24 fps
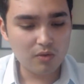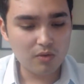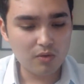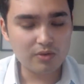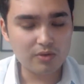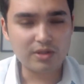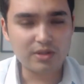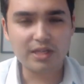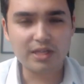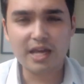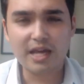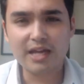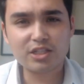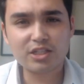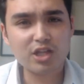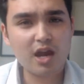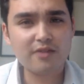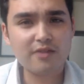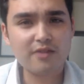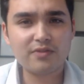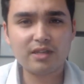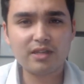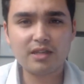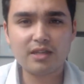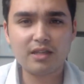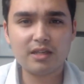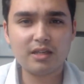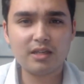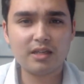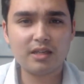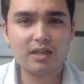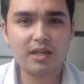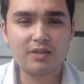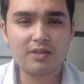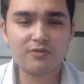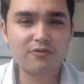the HIV
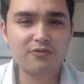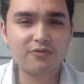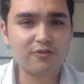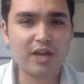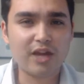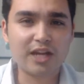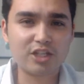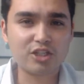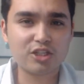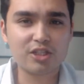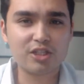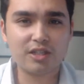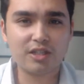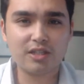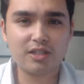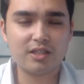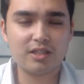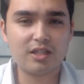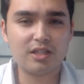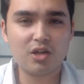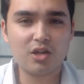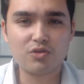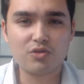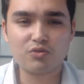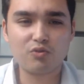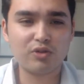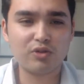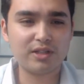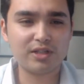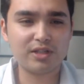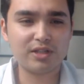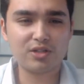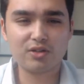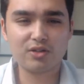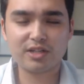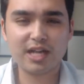infection, really
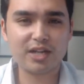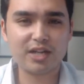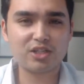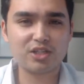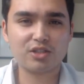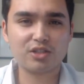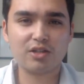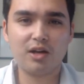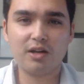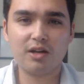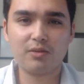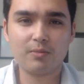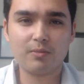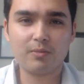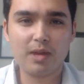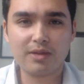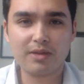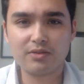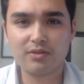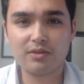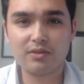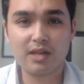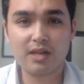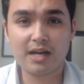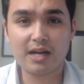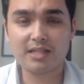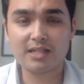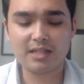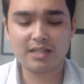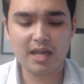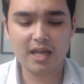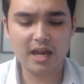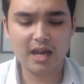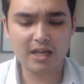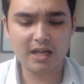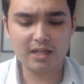started catching on in around the
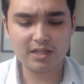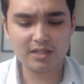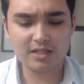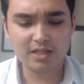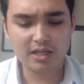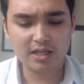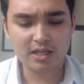1980s.